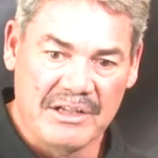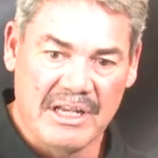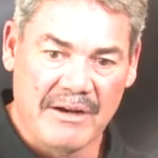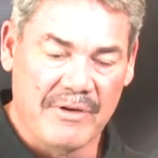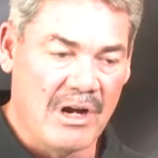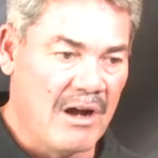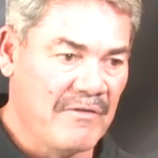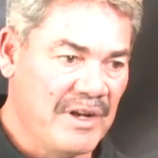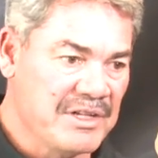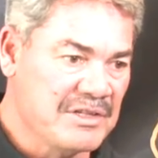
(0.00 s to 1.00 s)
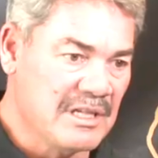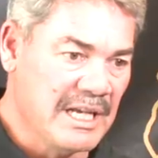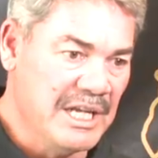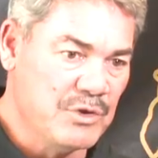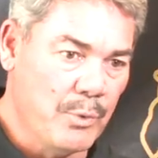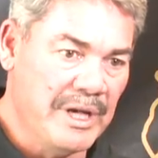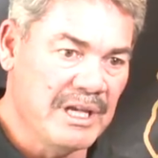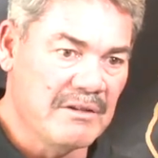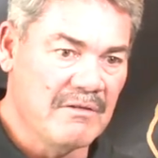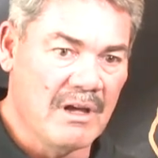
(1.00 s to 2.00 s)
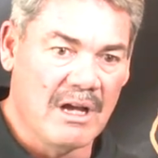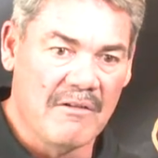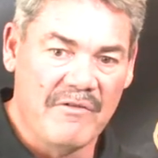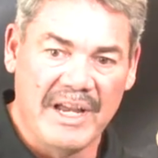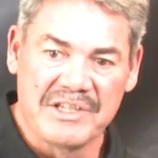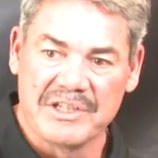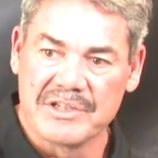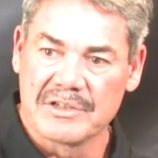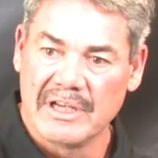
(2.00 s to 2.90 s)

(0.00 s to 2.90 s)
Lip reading: every offense each week faces.